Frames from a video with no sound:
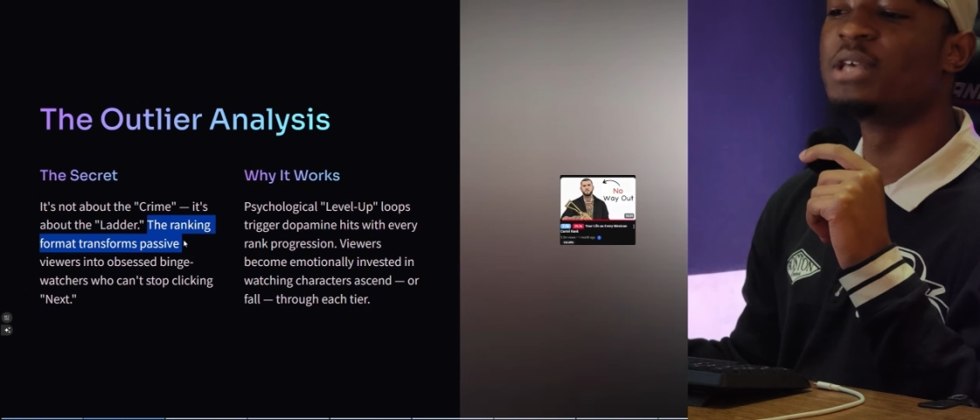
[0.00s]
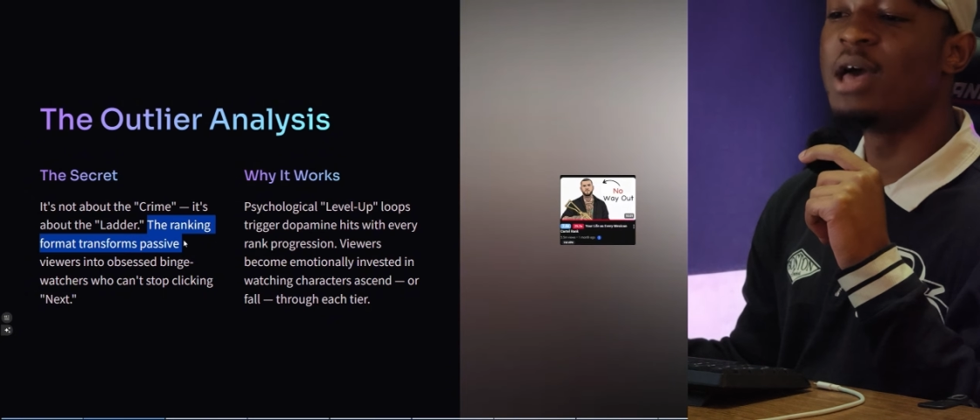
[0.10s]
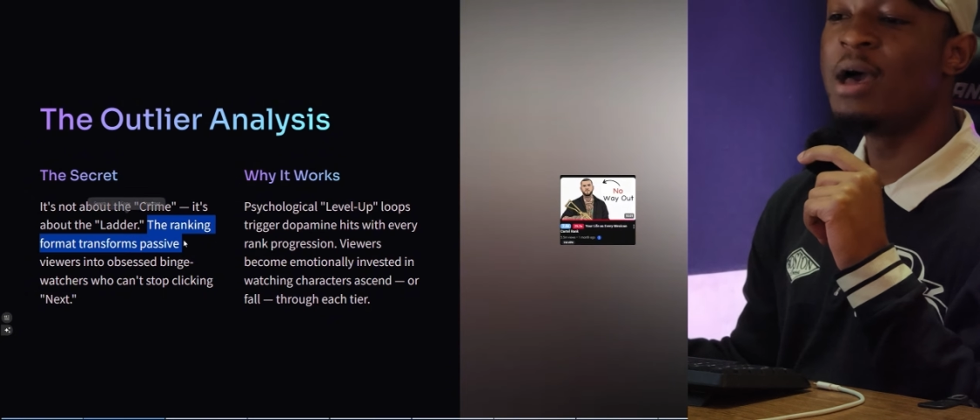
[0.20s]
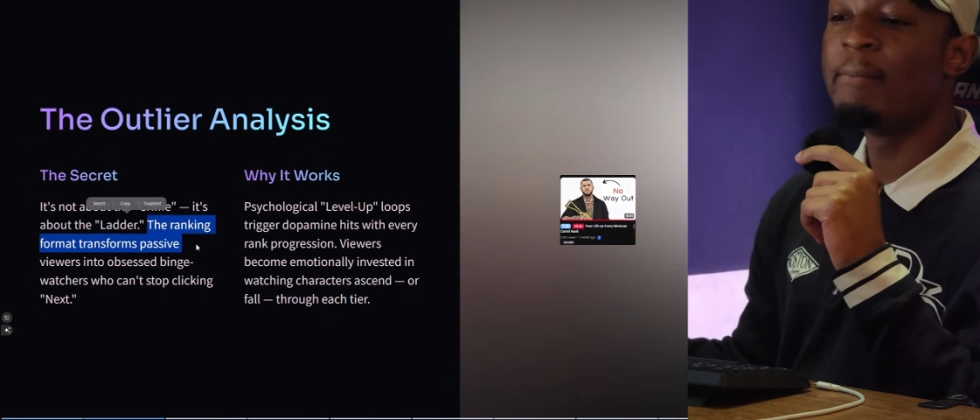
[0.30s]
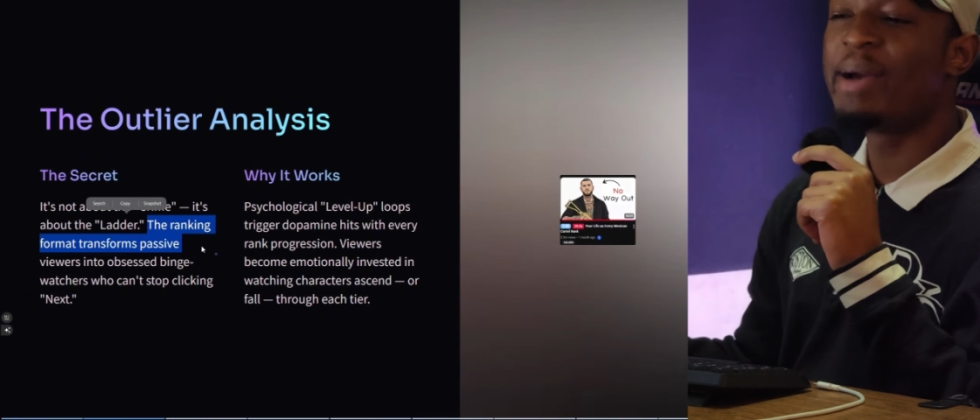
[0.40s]

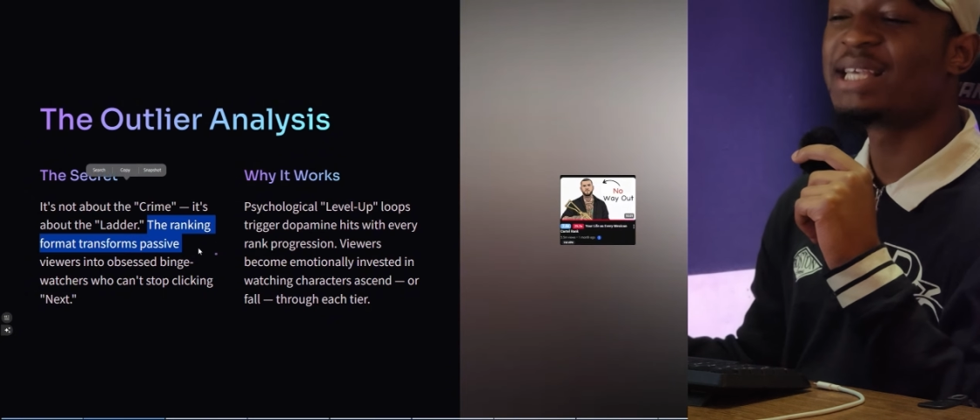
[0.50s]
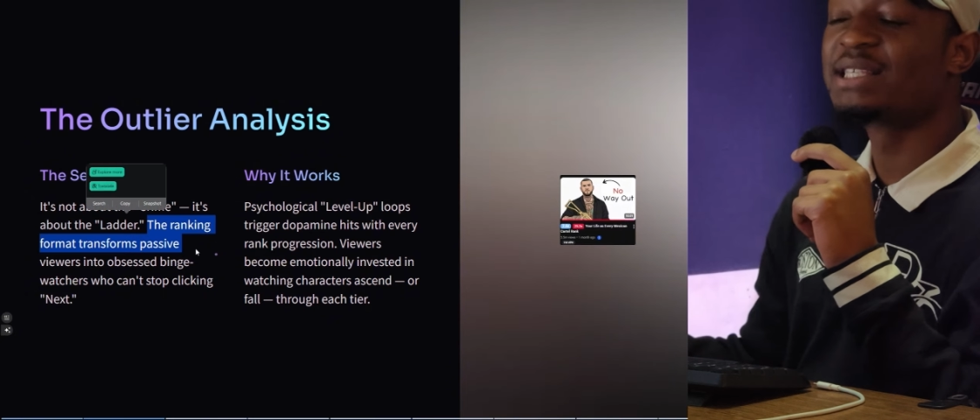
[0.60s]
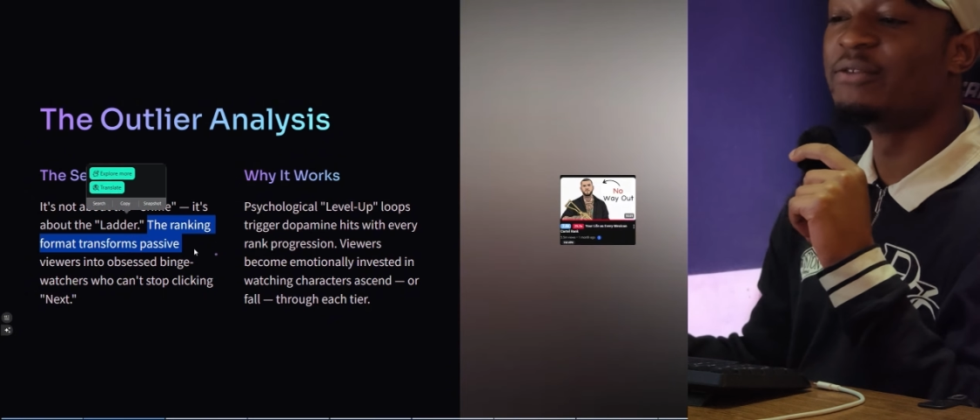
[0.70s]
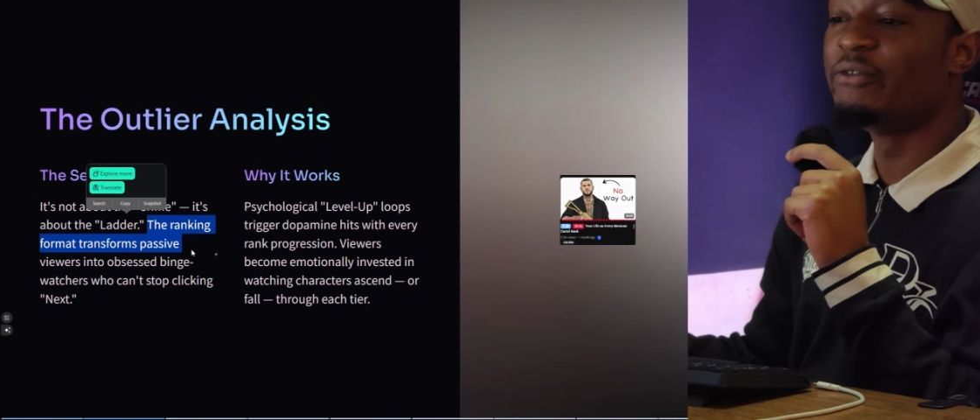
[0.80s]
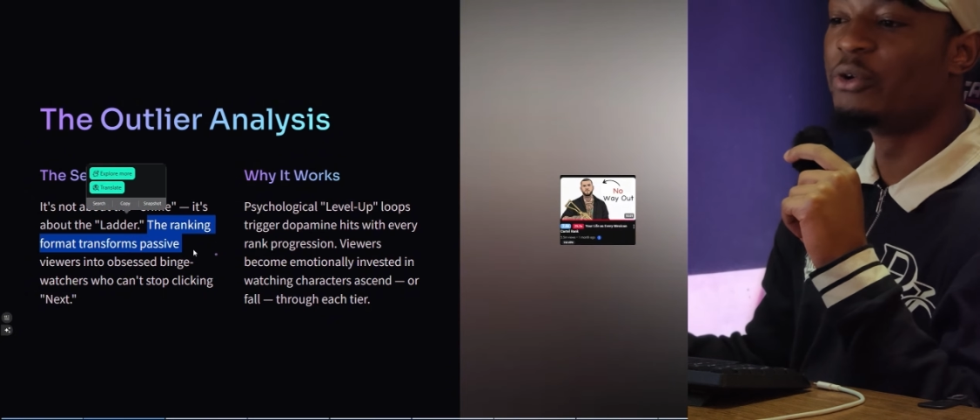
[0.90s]

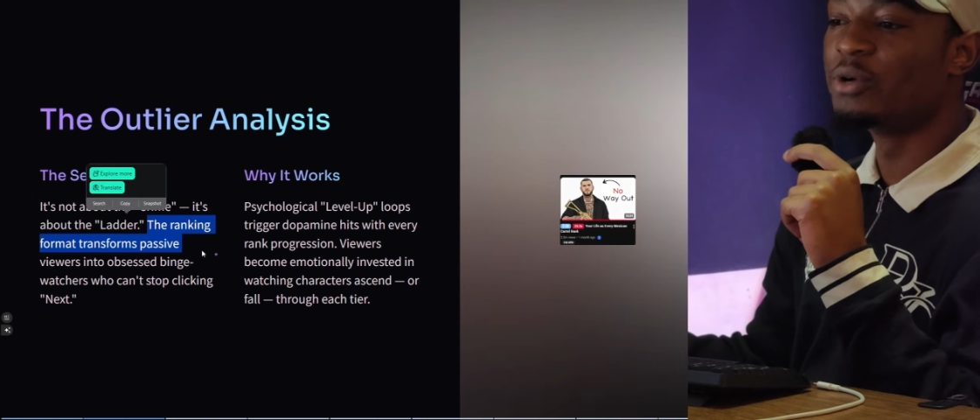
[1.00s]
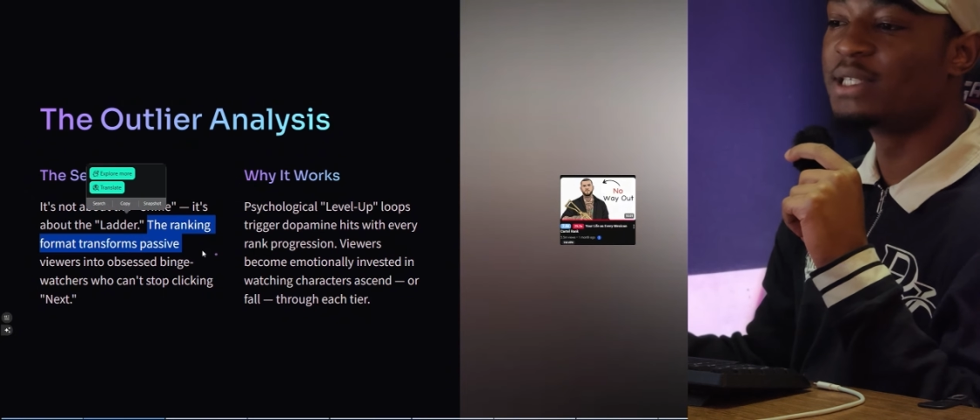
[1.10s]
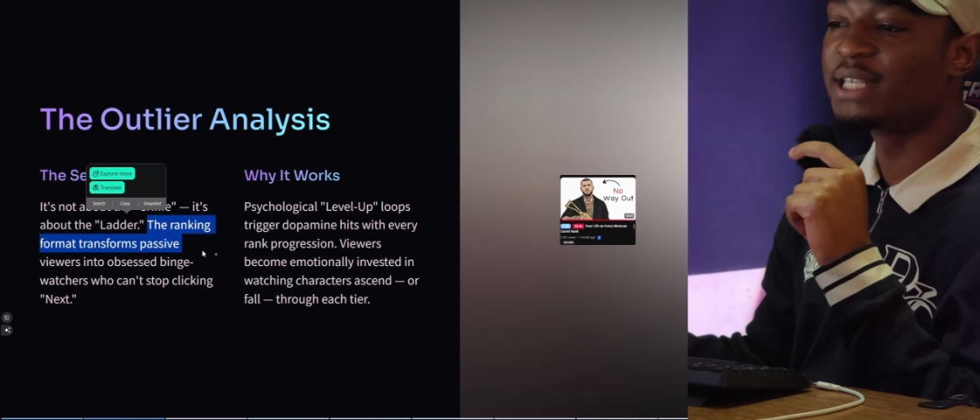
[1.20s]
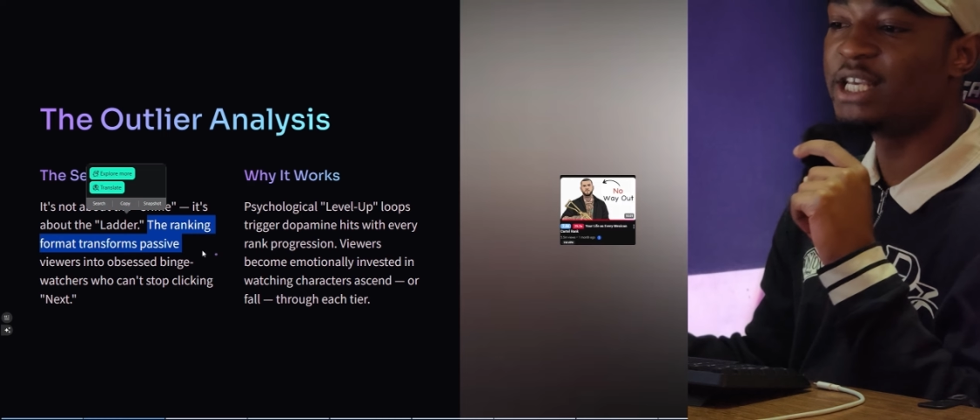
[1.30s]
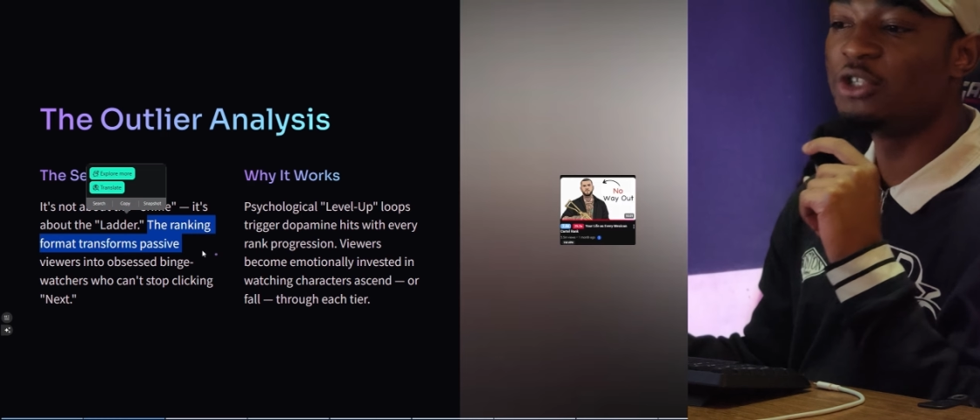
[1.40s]
passive viewers
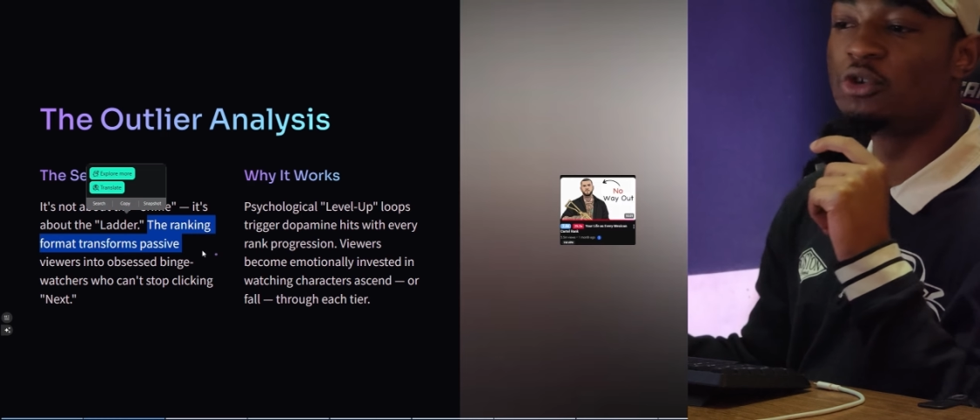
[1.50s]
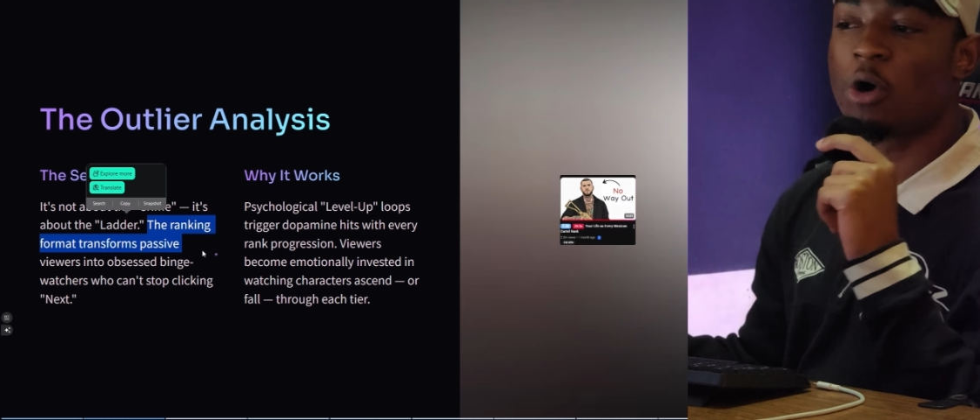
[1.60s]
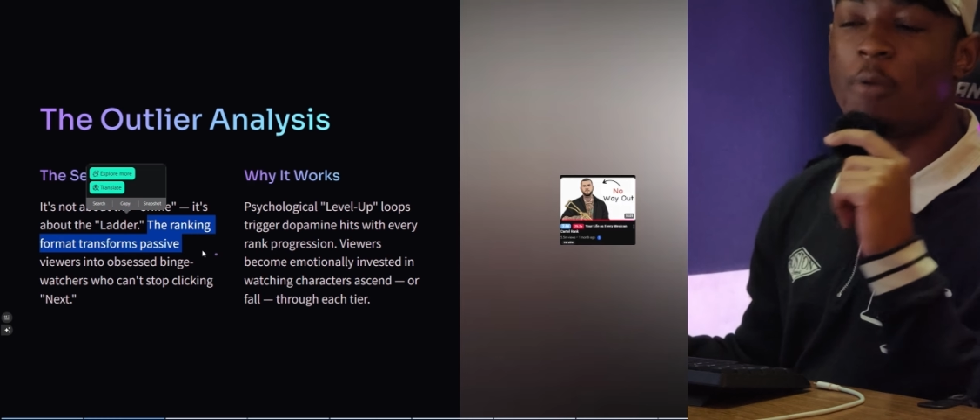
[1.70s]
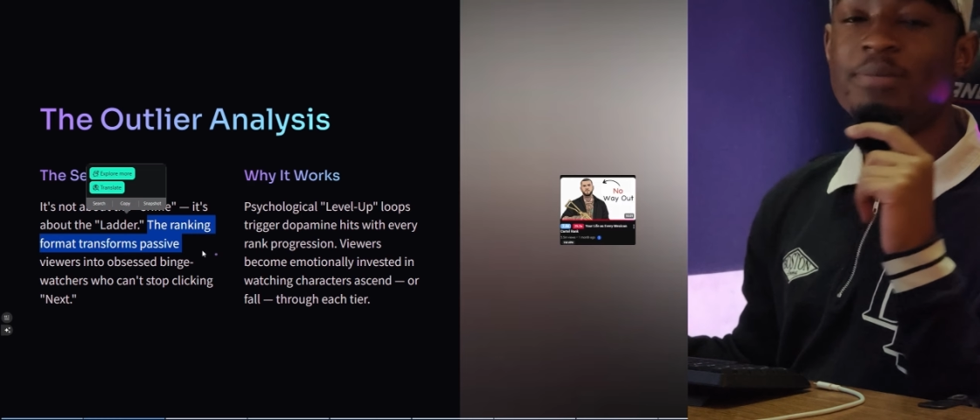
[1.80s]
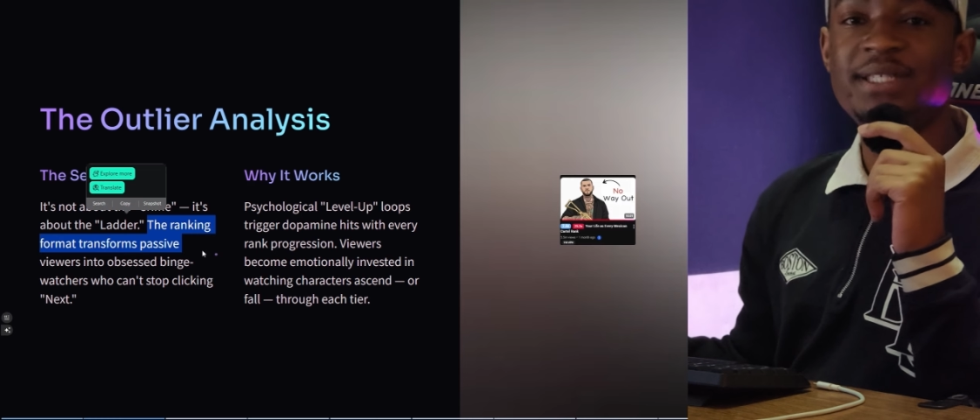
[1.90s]
into
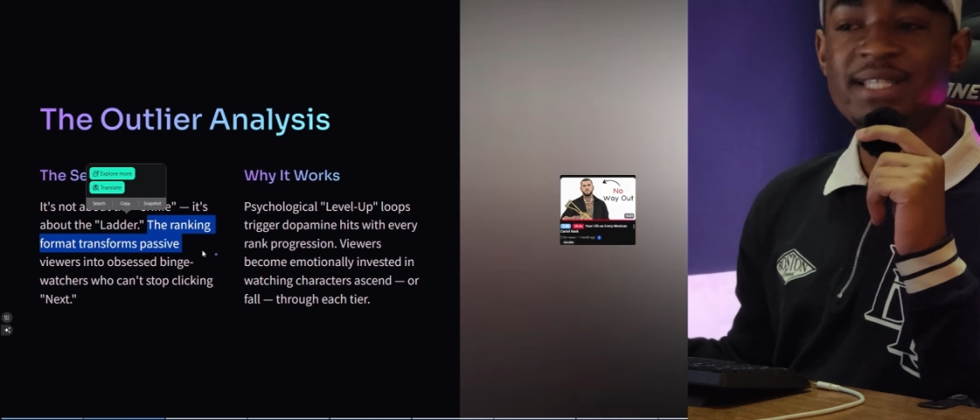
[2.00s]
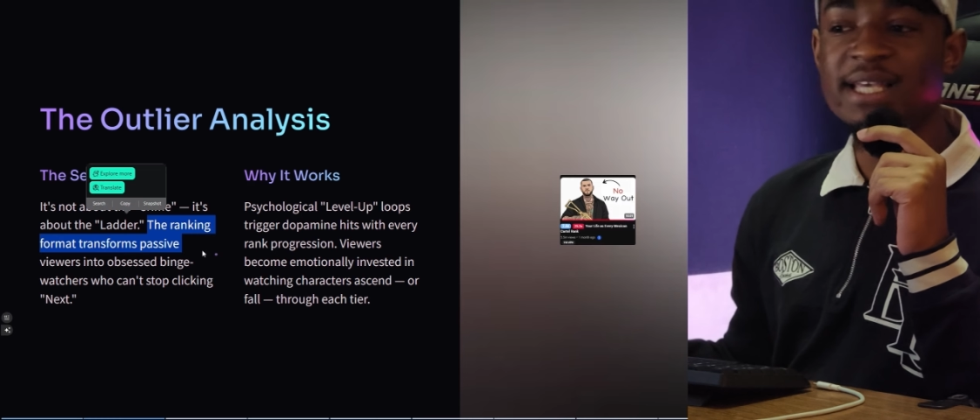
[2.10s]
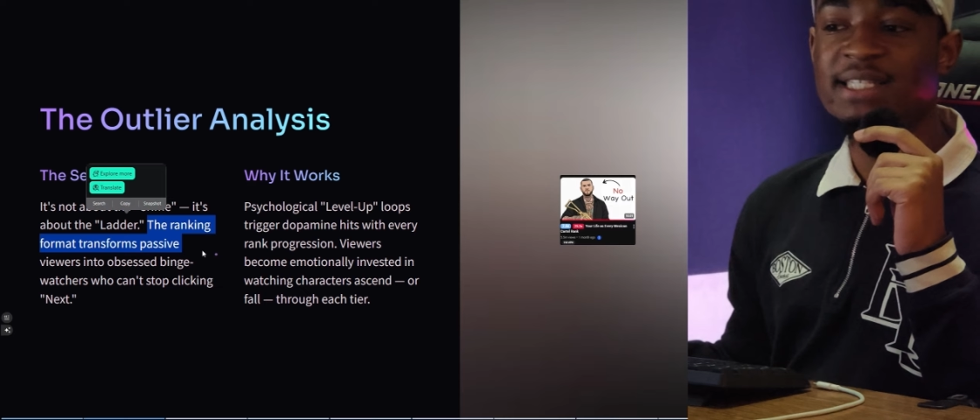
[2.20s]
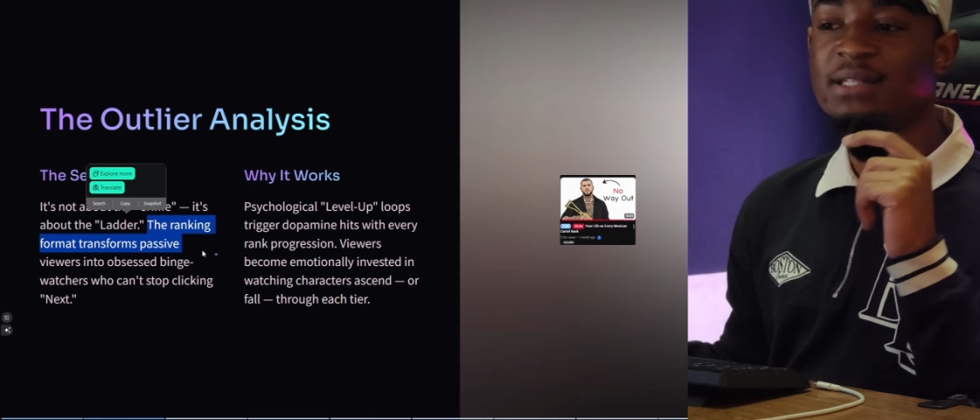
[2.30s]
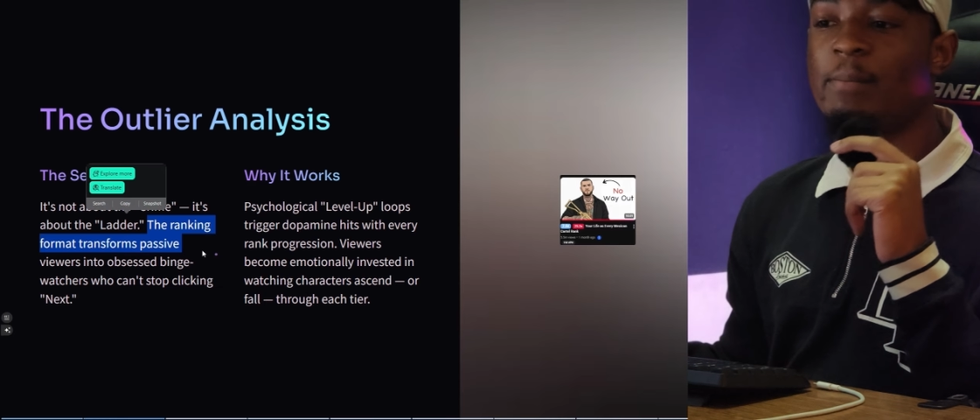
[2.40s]
obsessed